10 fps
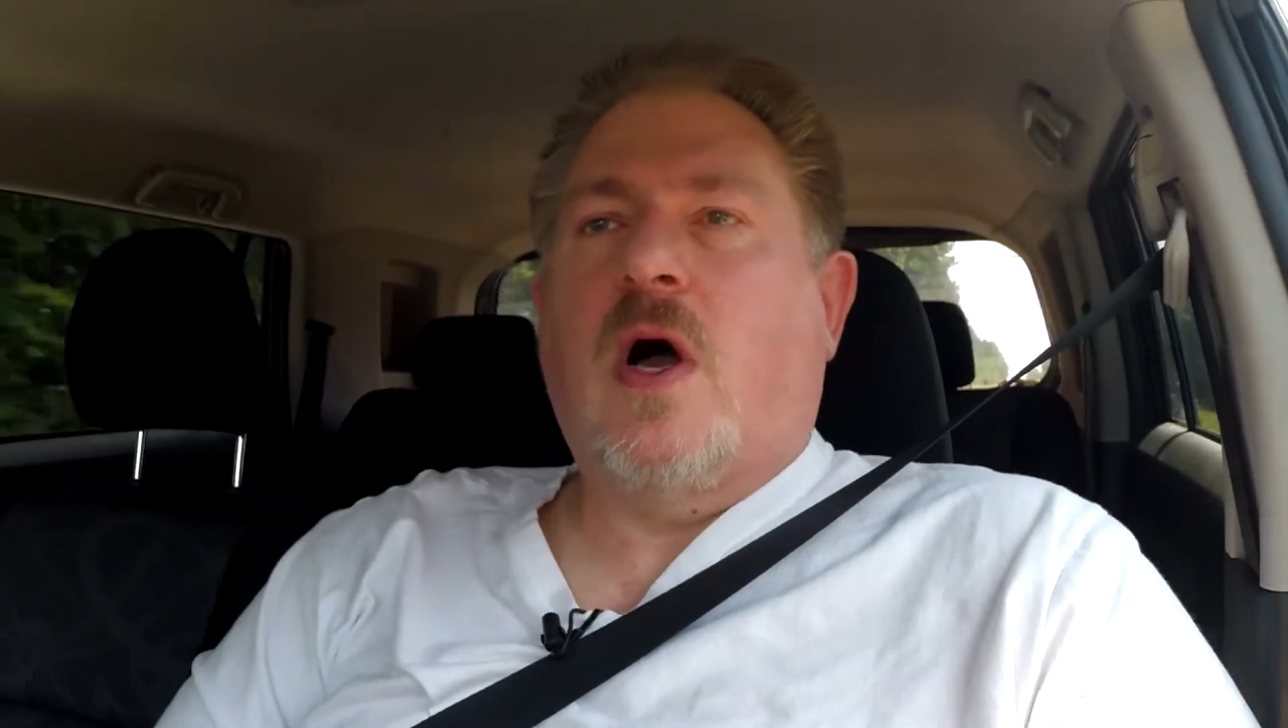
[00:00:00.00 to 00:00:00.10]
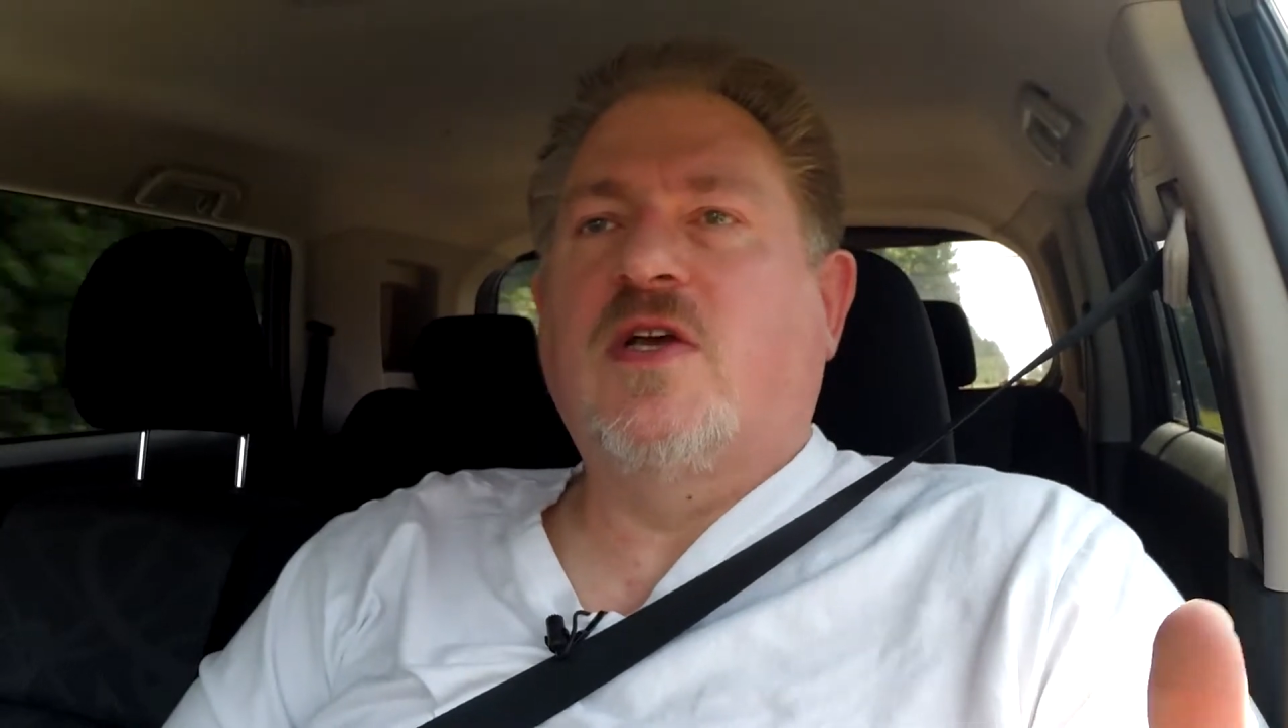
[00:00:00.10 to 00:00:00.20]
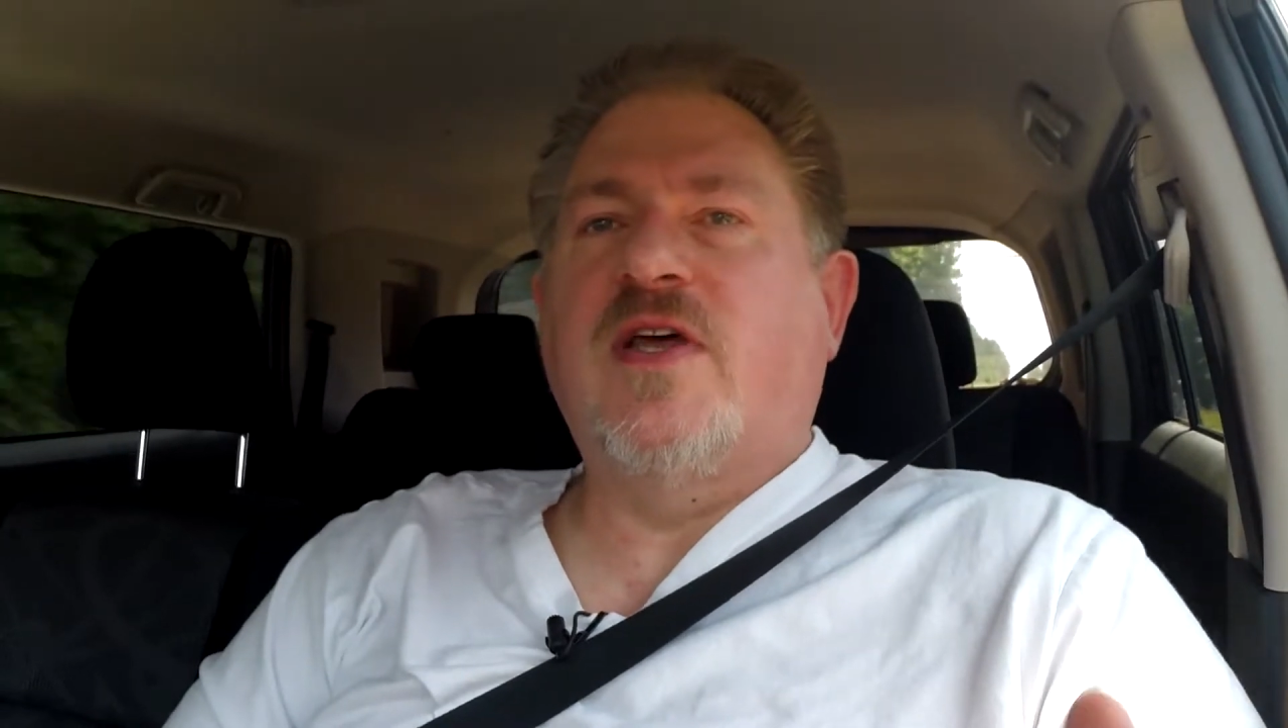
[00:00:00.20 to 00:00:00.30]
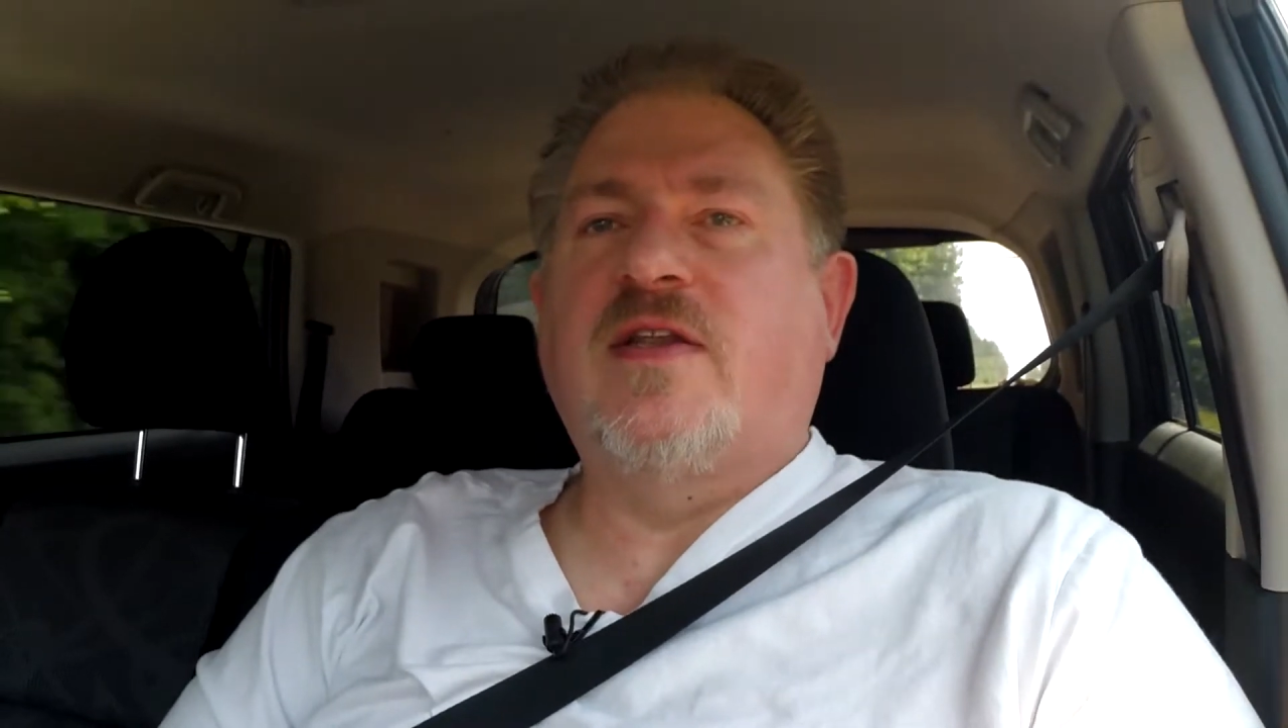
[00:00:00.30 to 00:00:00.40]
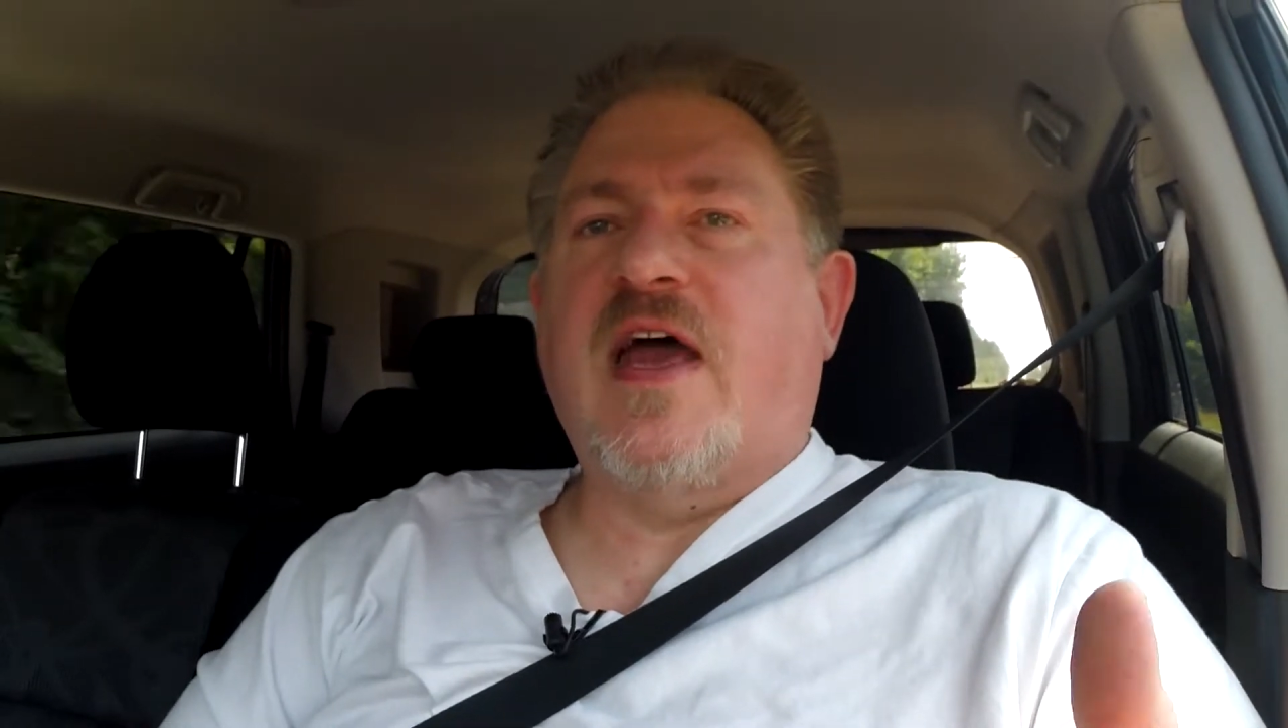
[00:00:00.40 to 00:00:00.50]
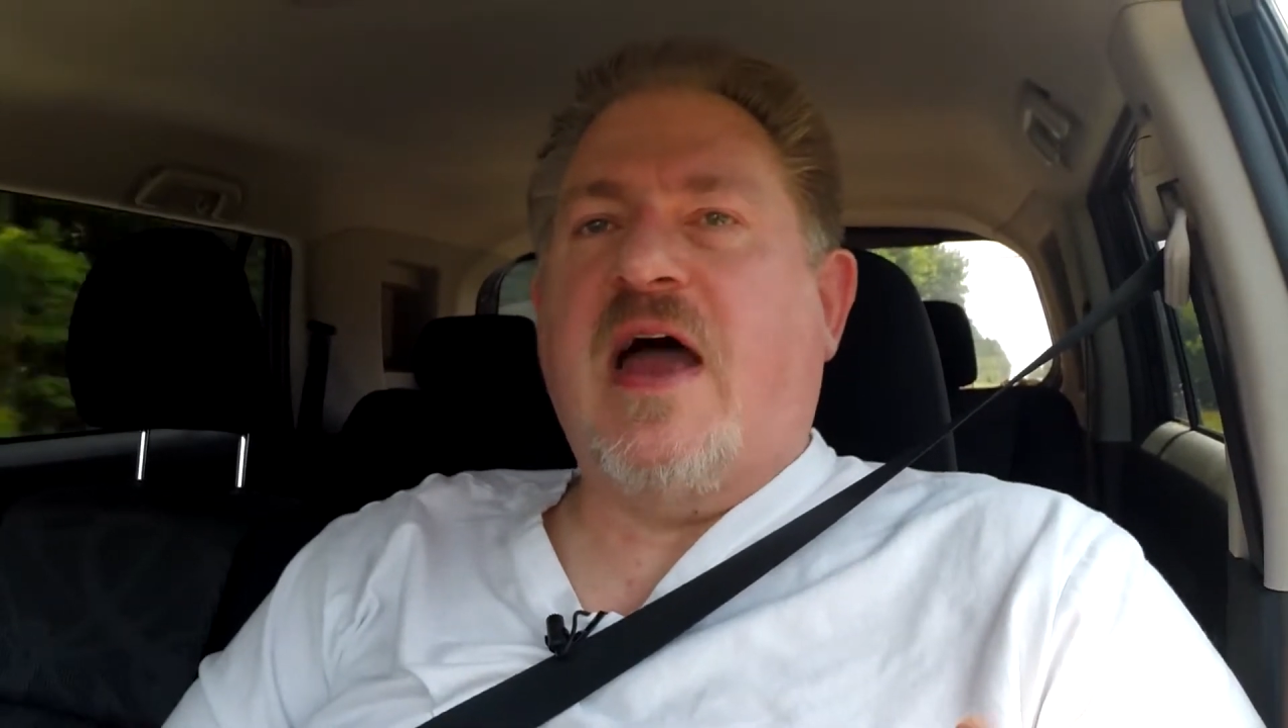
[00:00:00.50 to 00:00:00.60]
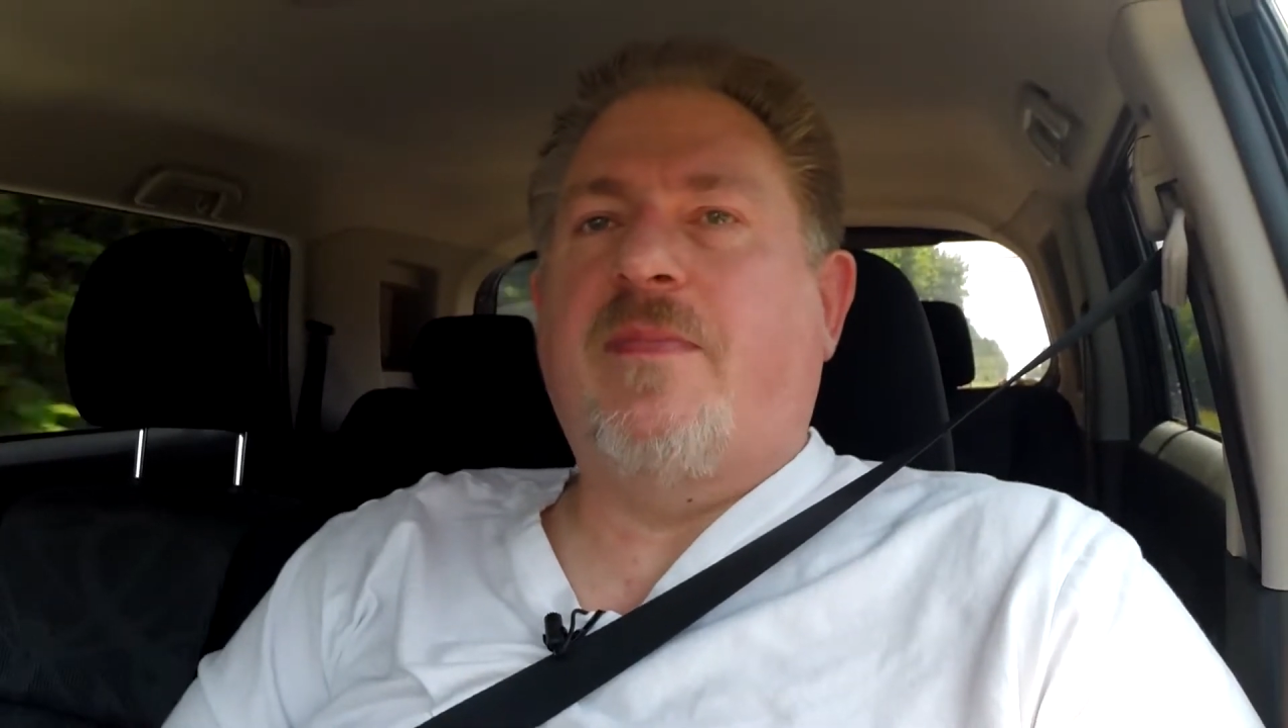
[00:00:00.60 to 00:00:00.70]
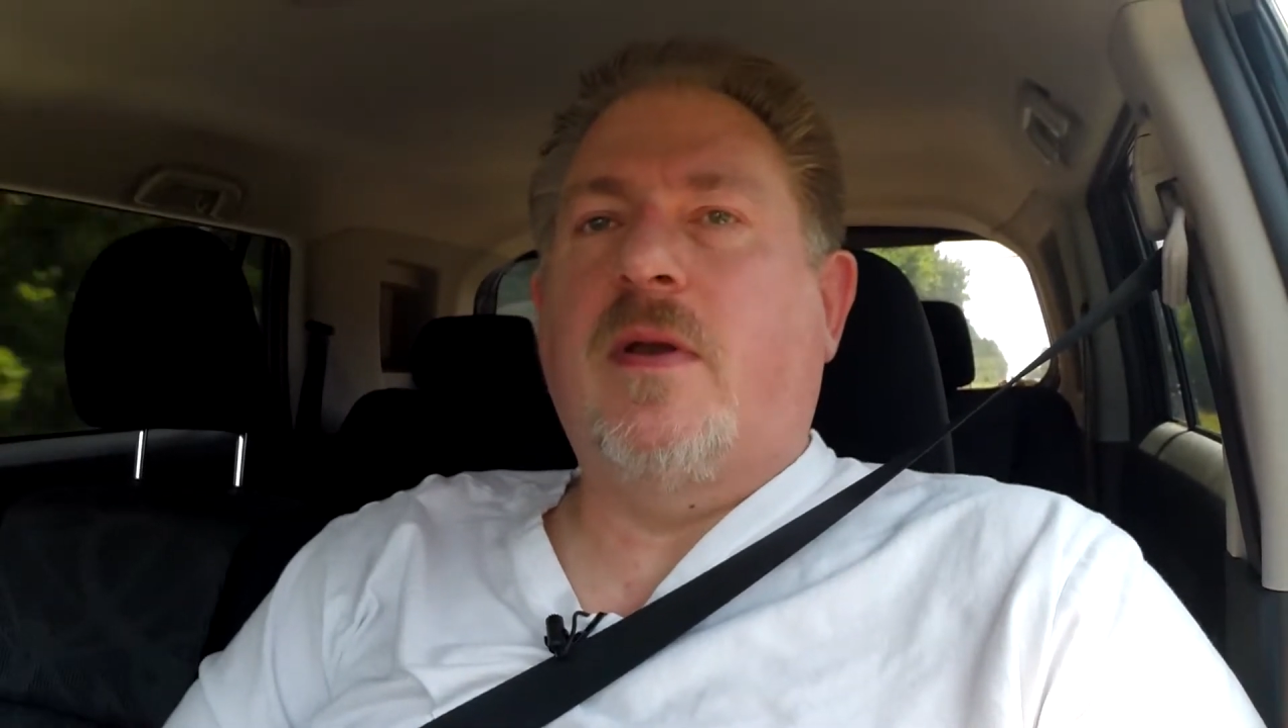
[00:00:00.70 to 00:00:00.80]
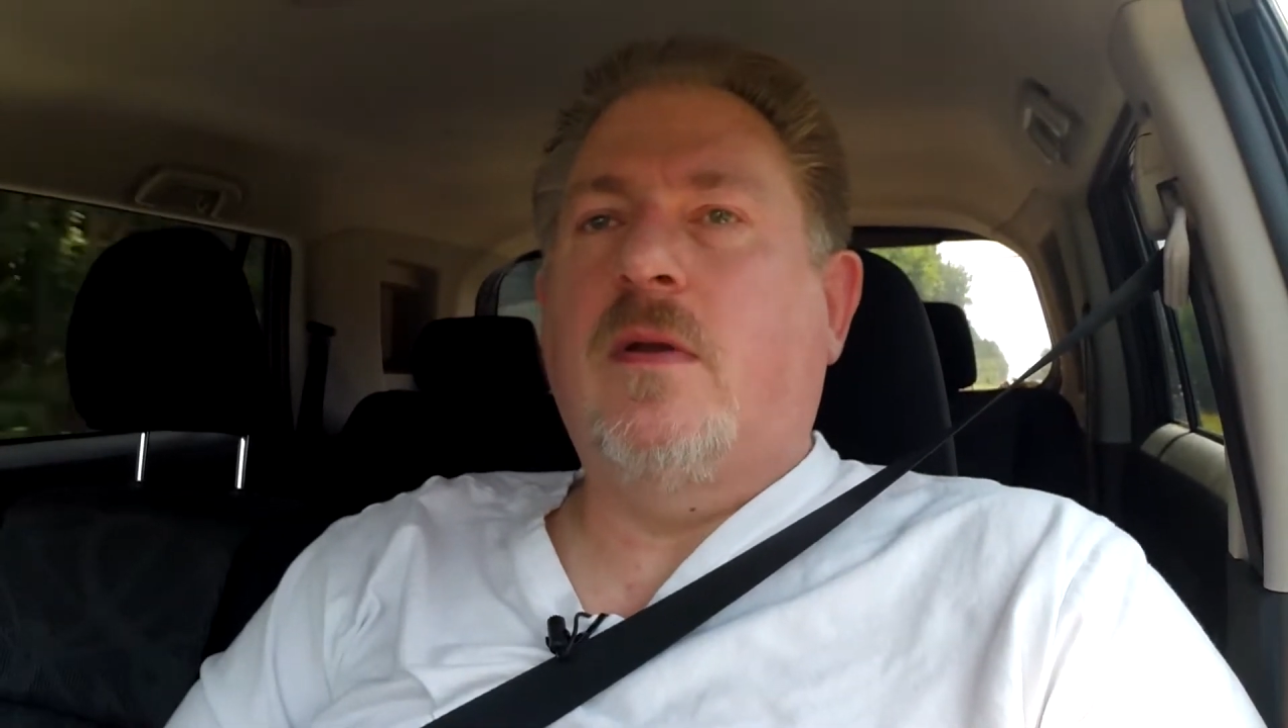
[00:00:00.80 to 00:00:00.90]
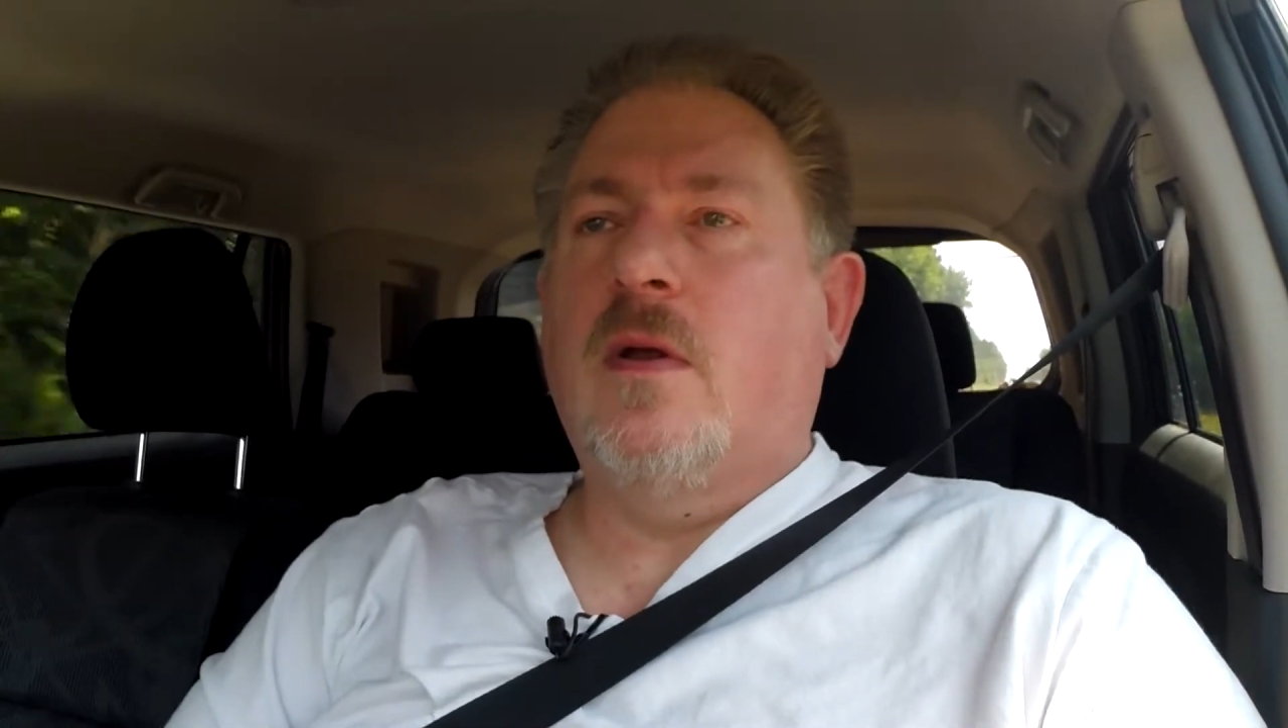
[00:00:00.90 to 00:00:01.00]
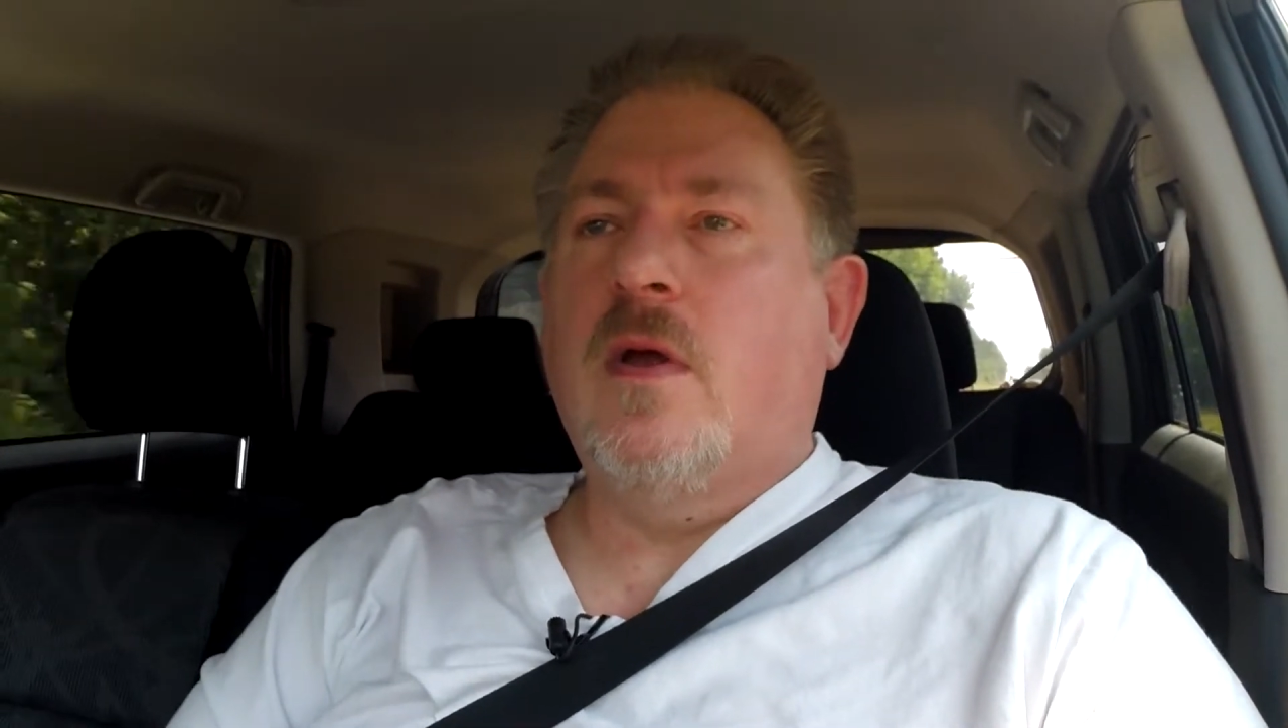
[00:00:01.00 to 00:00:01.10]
caused that to happen.